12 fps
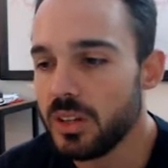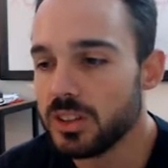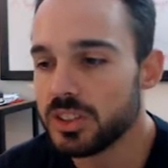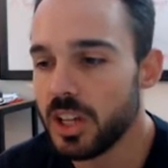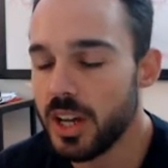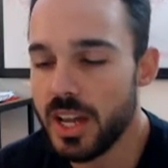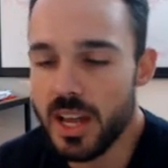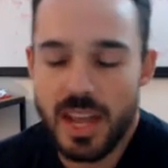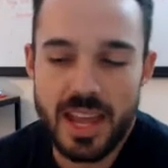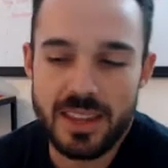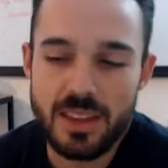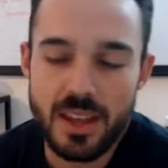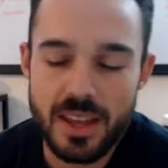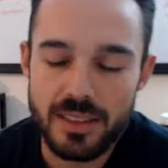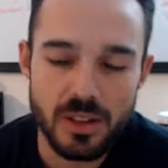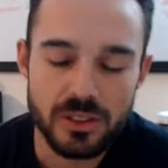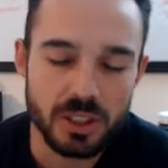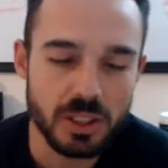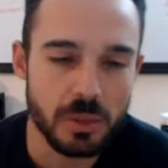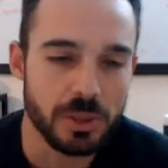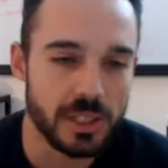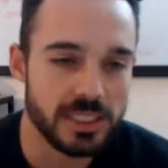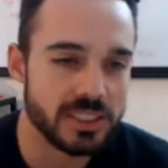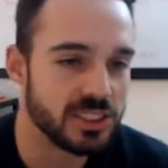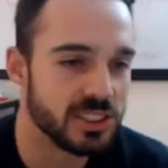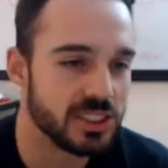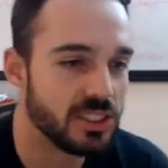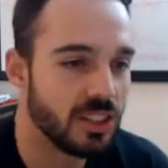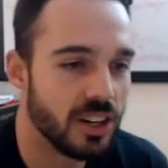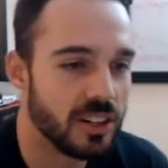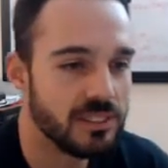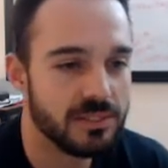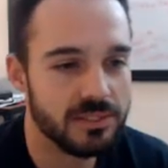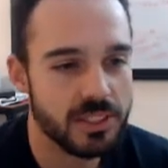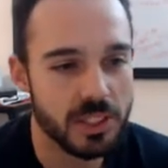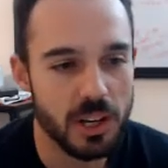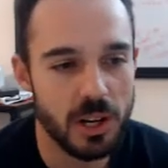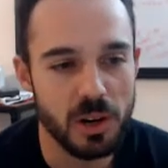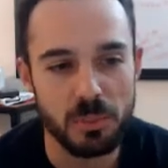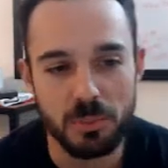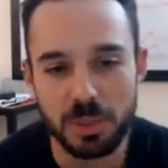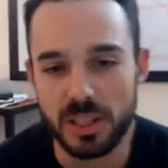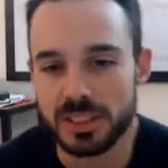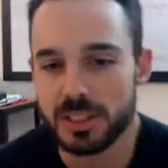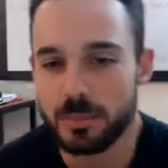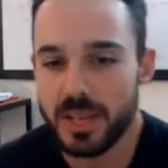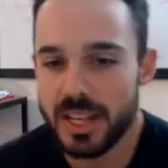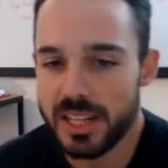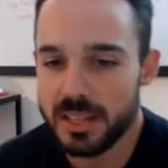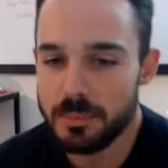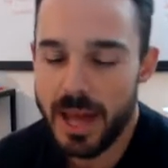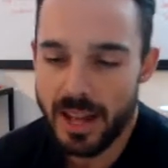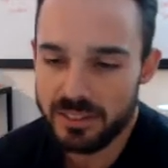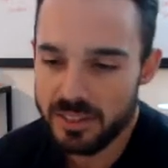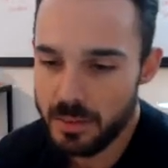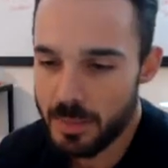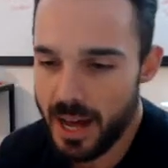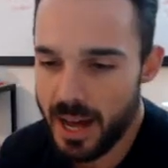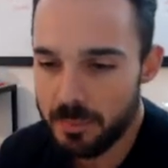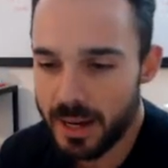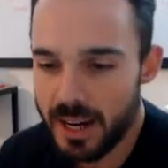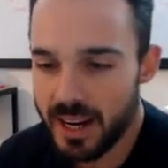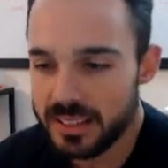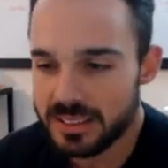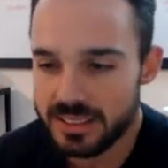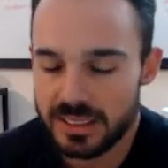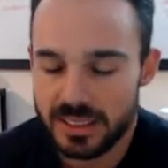And those are good places to start, plus a penny, match the buy box.